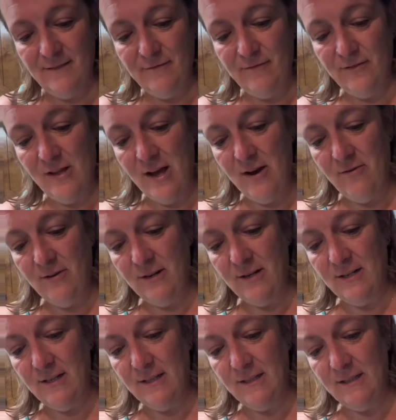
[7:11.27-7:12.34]
flour.
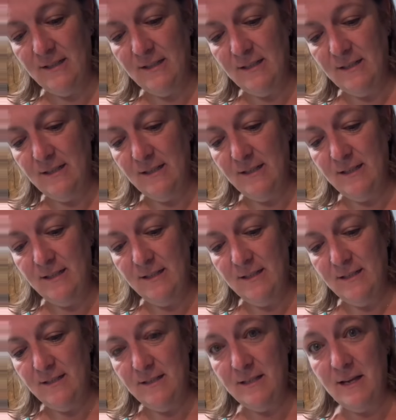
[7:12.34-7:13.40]

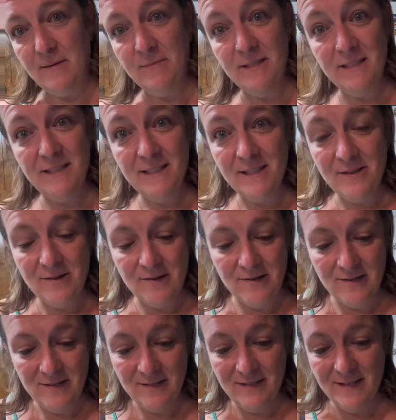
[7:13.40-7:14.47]
Time to
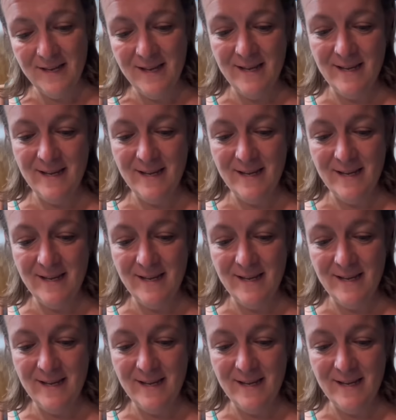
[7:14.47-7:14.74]
discard.